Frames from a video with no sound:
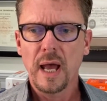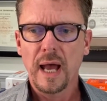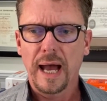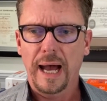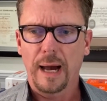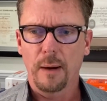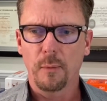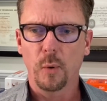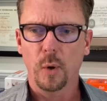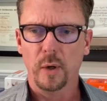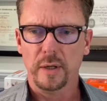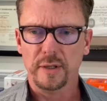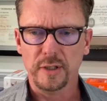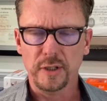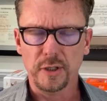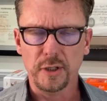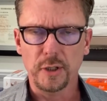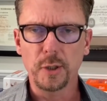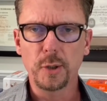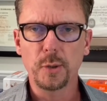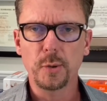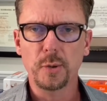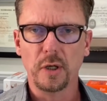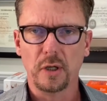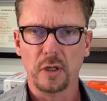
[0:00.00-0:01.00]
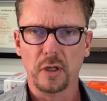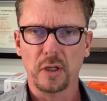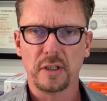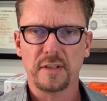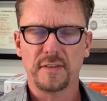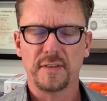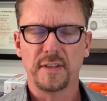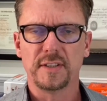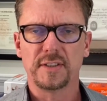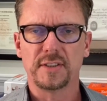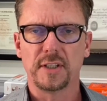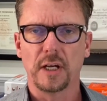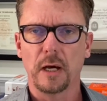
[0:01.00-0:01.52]
I want you to look
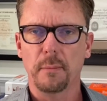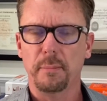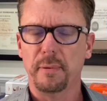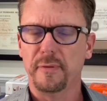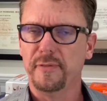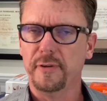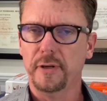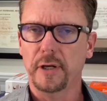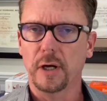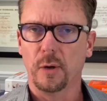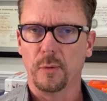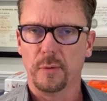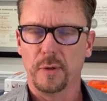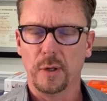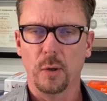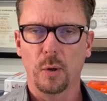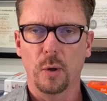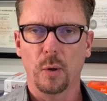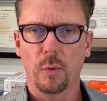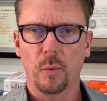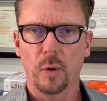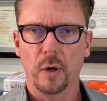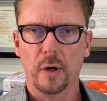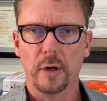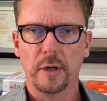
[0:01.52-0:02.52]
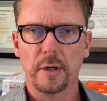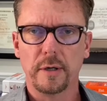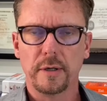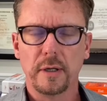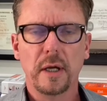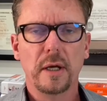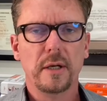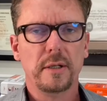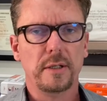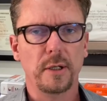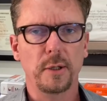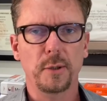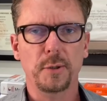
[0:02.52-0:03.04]
this up. If you don't know a
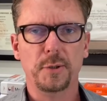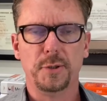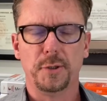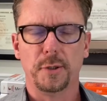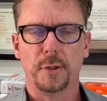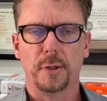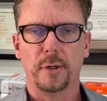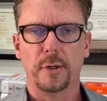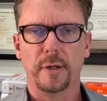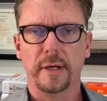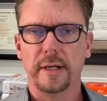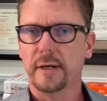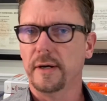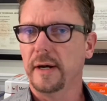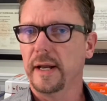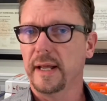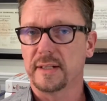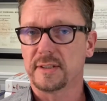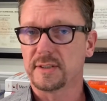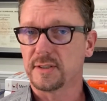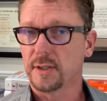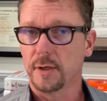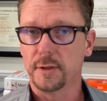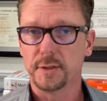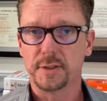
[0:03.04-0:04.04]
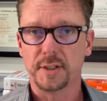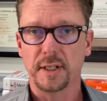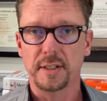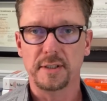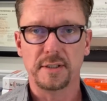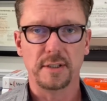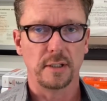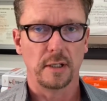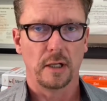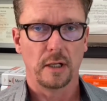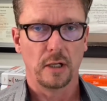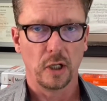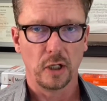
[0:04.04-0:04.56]
word, use your internet search
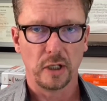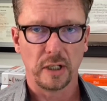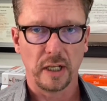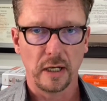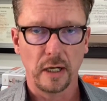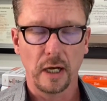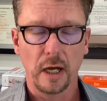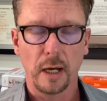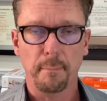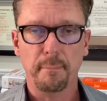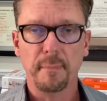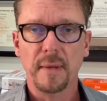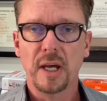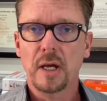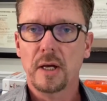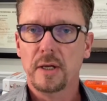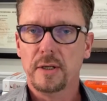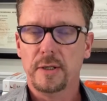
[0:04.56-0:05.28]
engine to look it up.